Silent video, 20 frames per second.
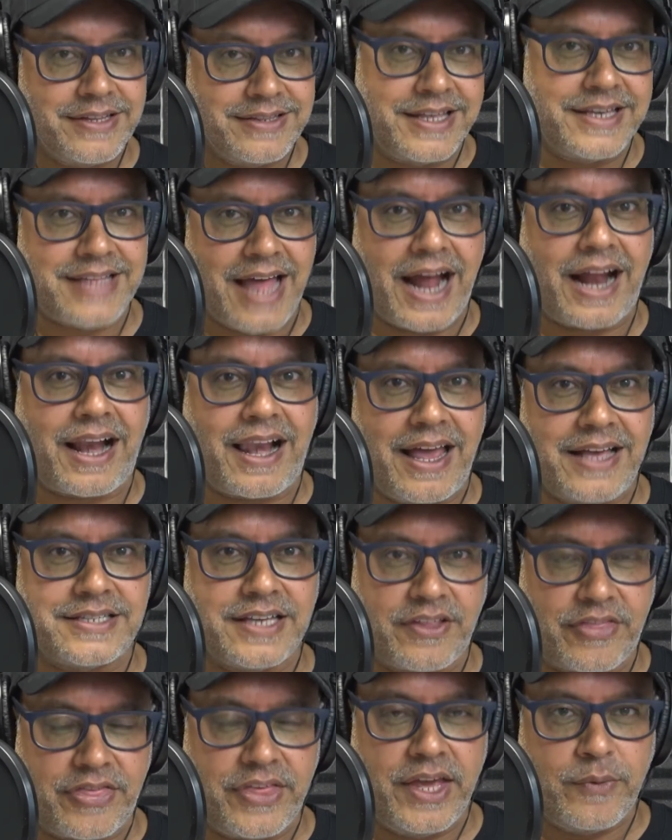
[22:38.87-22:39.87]
There's that
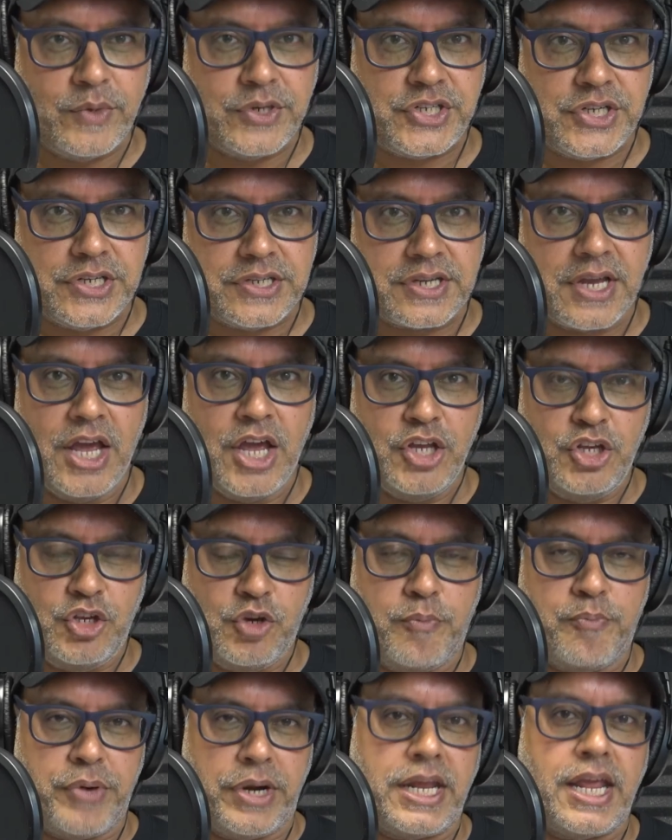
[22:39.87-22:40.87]
classic thing, which is you're
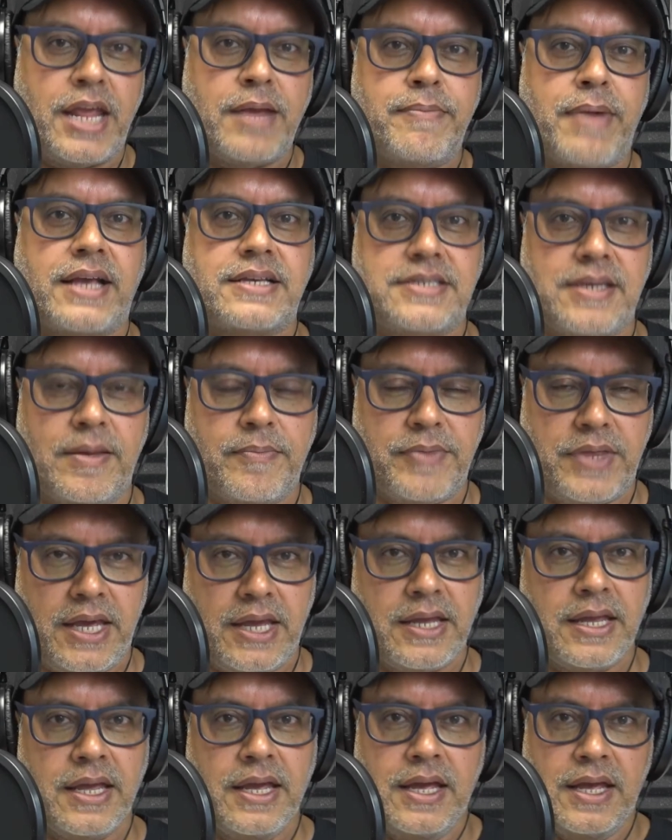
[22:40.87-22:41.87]
bringing back
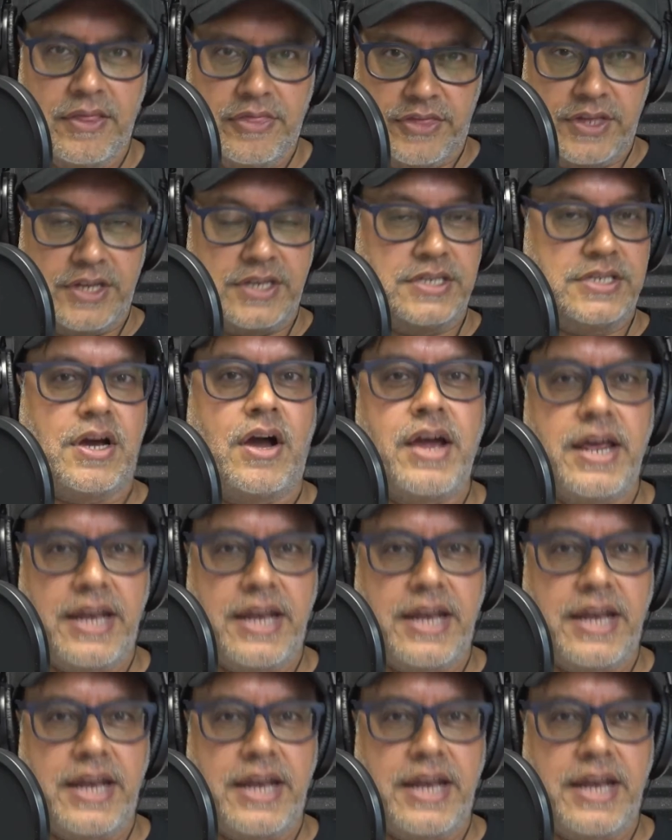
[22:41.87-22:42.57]
something that died